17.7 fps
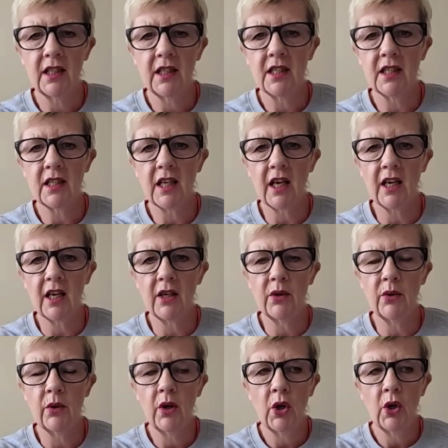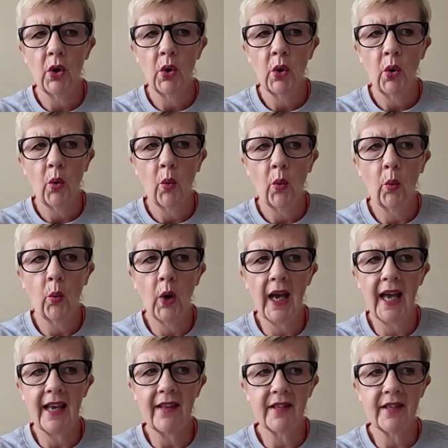So
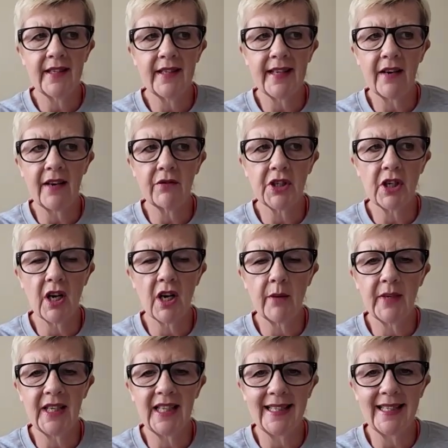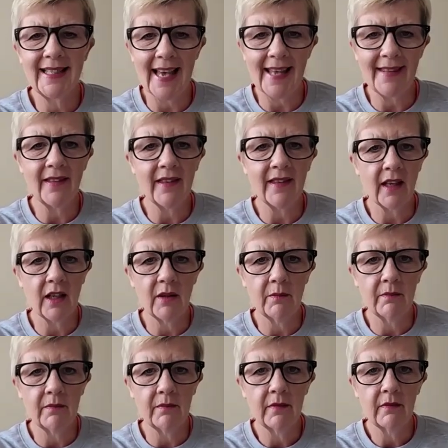where the Salvation Army sent
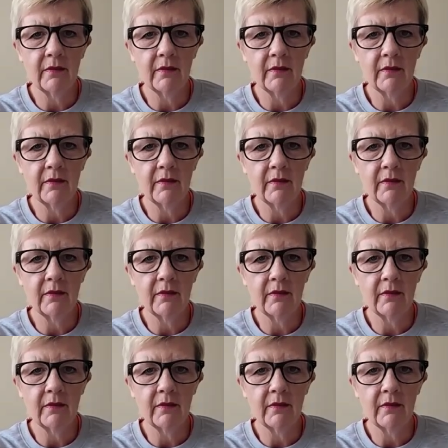them,